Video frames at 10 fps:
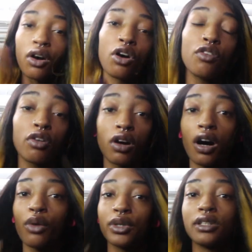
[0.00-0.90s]

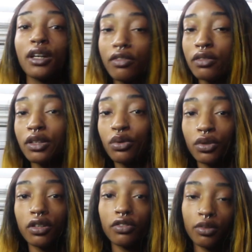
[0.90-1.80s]
Overall, would definitely
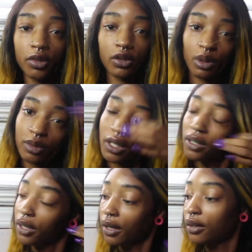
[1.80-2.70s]
order from this website
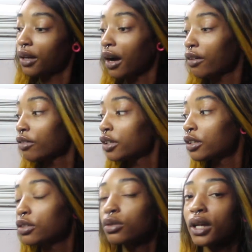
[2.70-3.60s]
again. I really
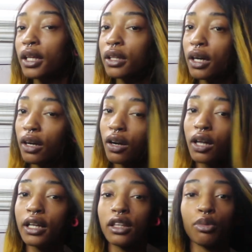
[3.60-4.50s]
do like the hair. I
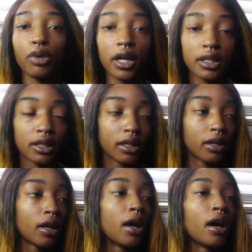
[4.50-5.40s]
like the
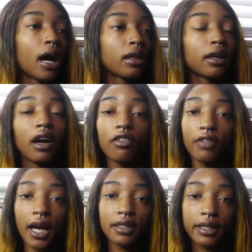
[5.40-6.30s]
pricing. I like how
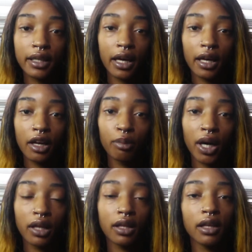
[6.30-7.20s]
fast it came.
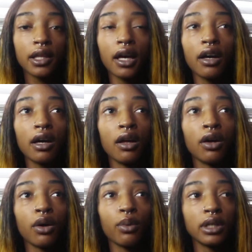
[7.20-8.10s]
I like that
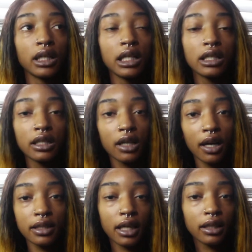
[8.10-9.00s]
when I needed to
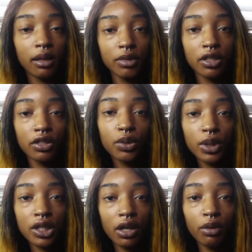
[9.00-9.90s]
contact them to
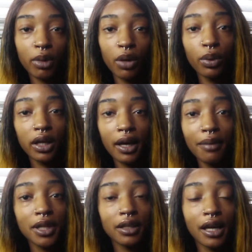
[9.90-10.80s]
switch out my wig
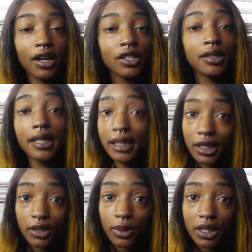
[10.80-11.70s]
cap, that they actually
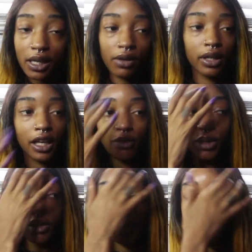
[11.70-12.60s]
did switch out and gave
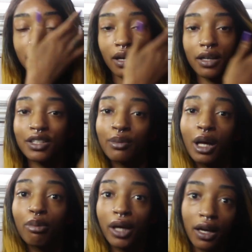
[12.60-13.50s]
me the right size. I'm
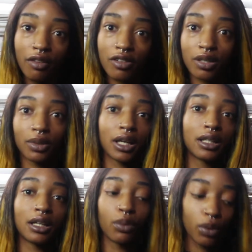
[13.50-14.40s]
not paying for something I
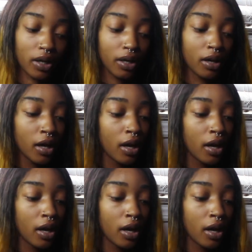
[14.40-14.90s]
didn't want.